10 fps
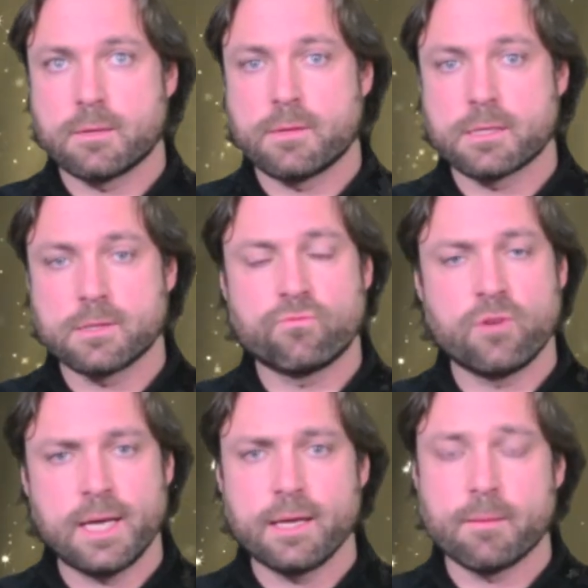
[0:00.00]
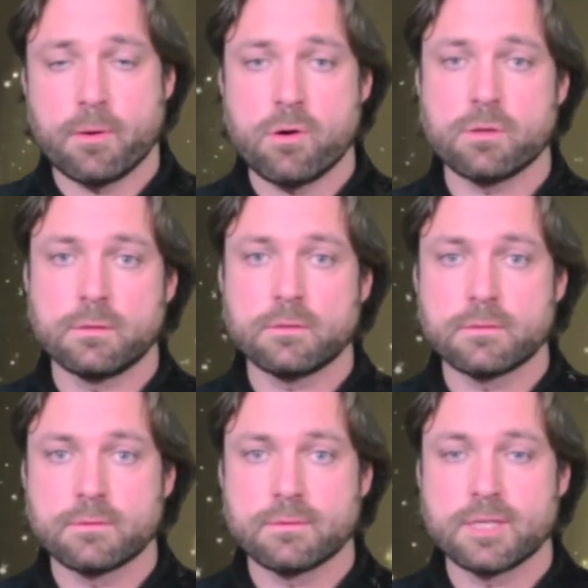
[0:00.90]
is really important.
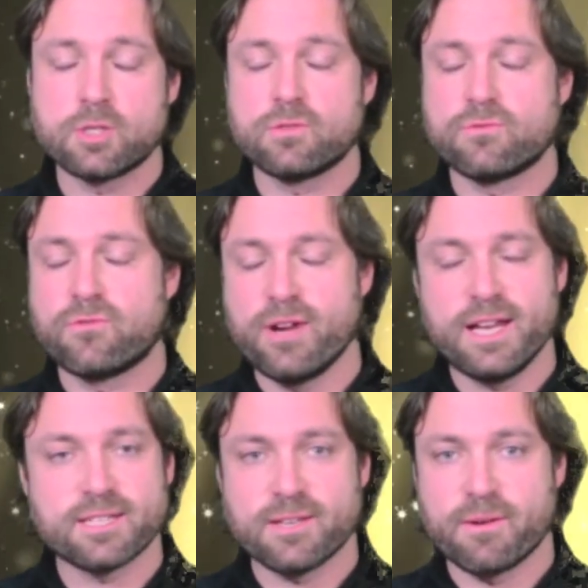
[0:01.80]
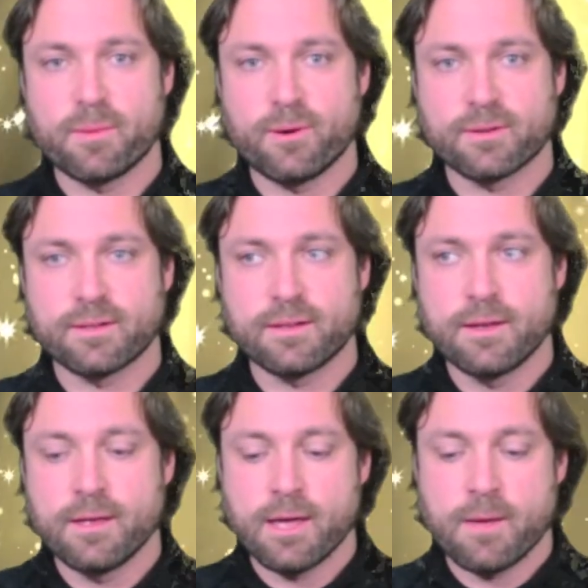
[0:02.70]
This is really so important.
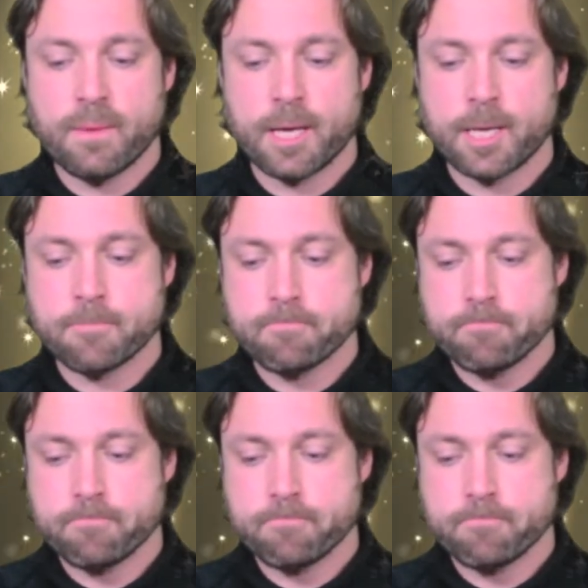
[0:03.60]
I mean,